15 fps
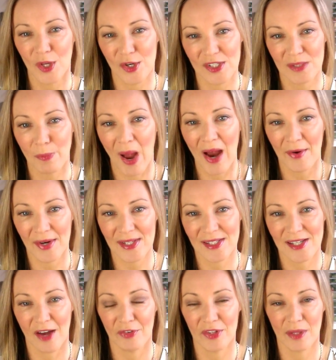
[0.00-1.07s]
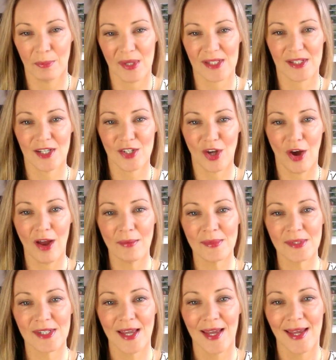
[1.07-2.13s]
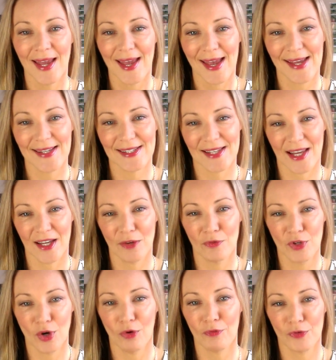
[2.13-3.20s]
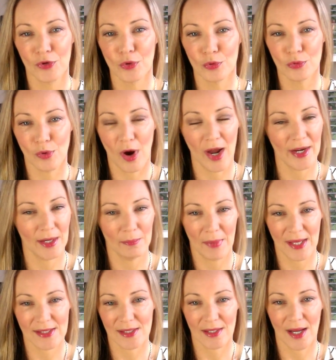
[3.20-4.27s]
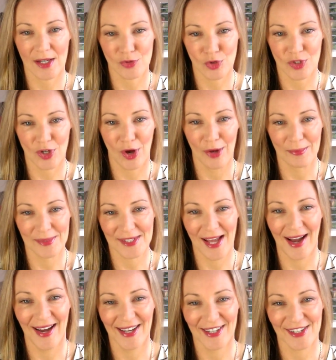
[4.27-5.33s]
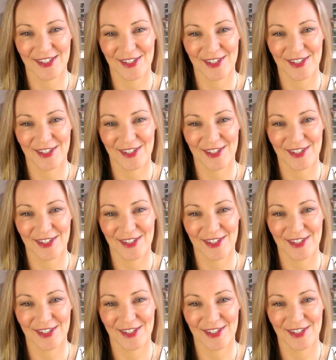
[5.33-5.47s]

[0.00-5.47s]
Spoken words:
Sparring's tough at the best of times, and if you're not fueled right, it makes it 100 times harder.